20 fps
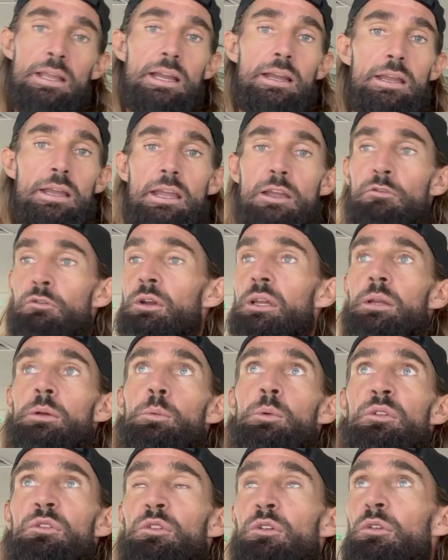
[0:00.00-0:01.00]
if
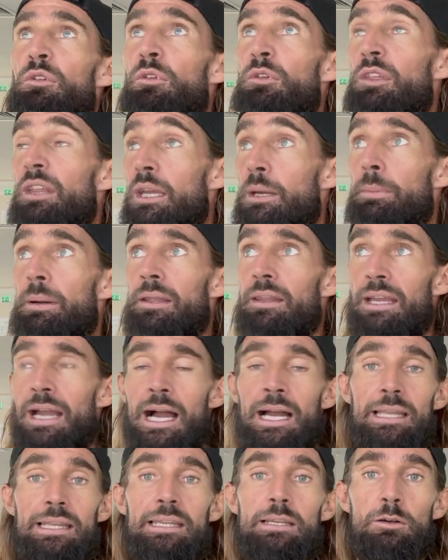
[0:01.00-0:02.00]
you think about the
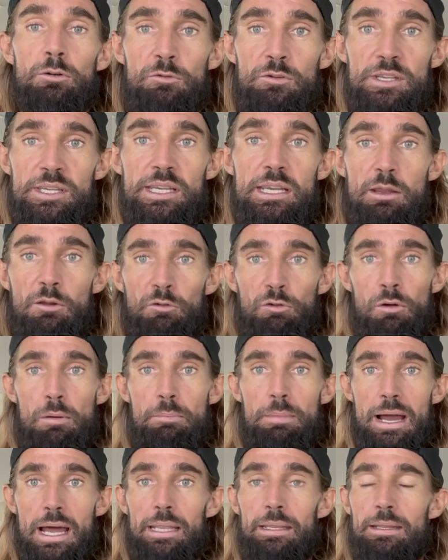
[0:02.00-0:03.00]
ideal physique for a
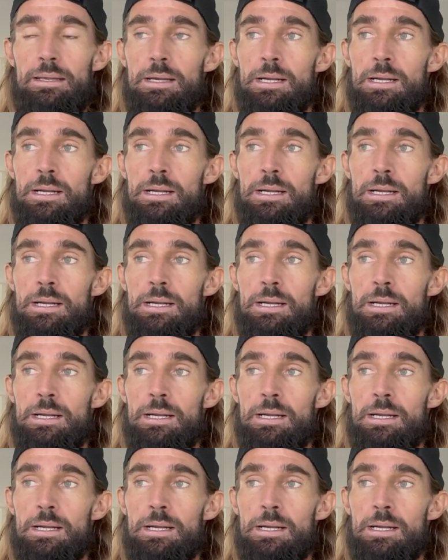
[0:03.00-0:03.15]
man,